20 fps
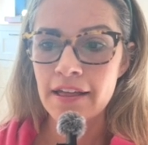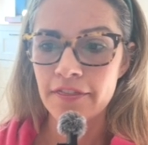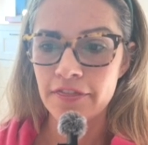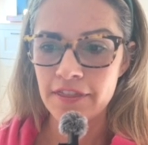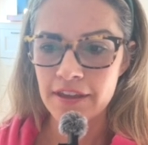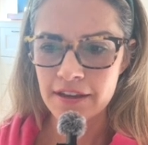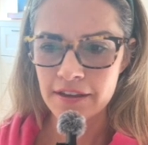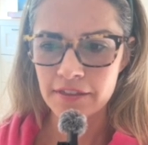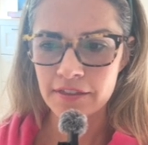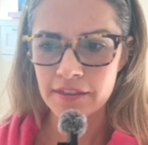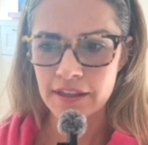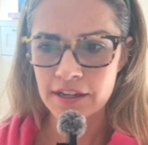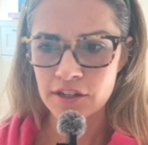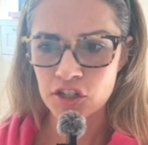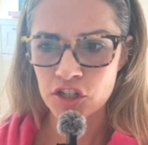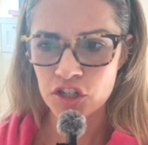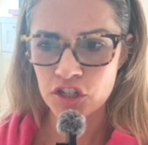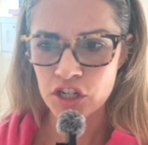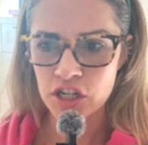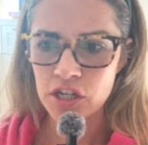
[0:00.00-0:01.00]
think that
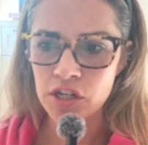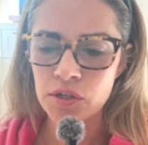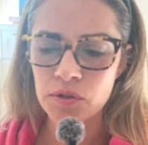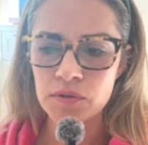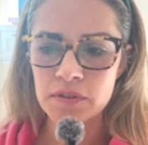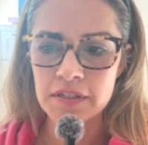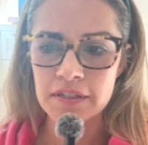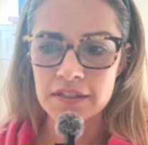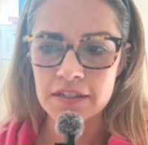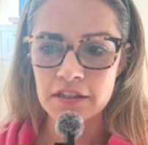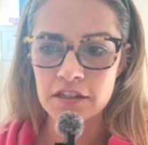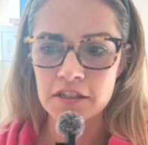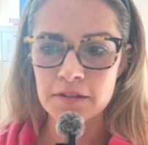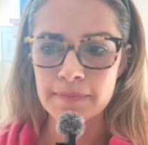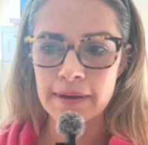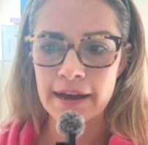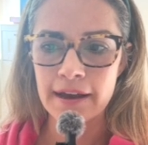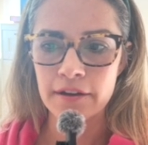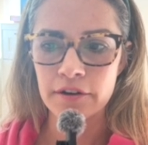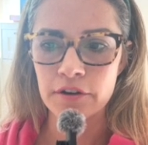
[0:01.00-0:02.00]
she uses in this
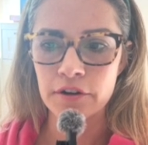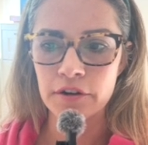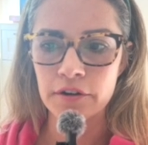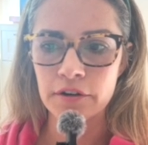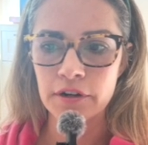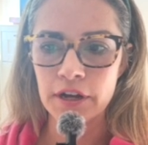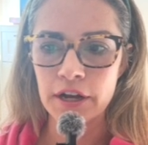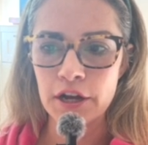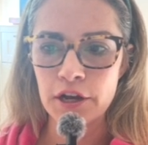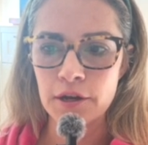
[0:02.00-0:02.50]
pattern